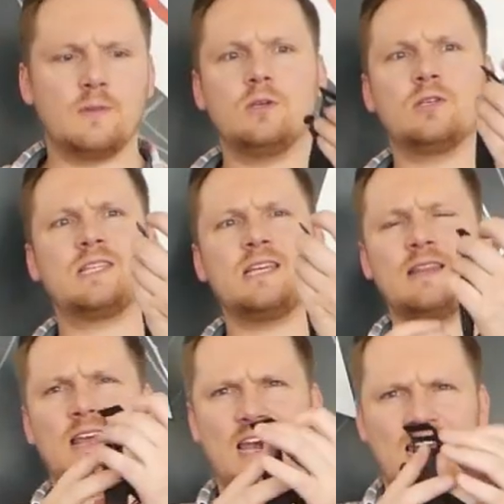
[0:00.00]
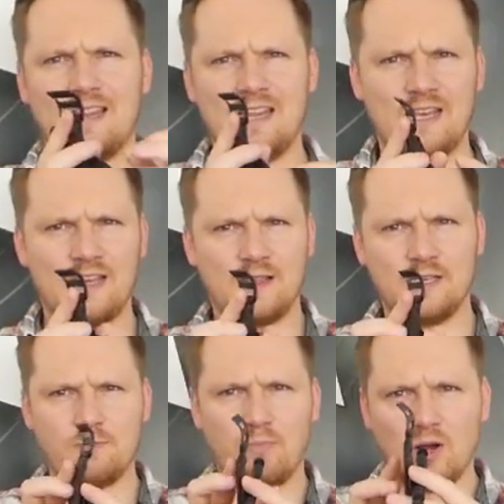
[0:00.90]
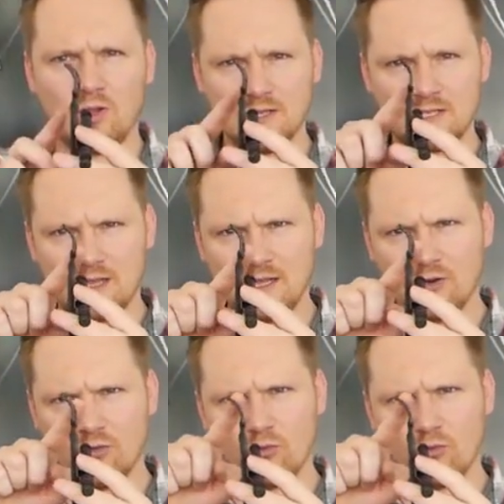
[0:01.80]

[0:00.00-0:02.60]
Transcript: You see that this buckle is a little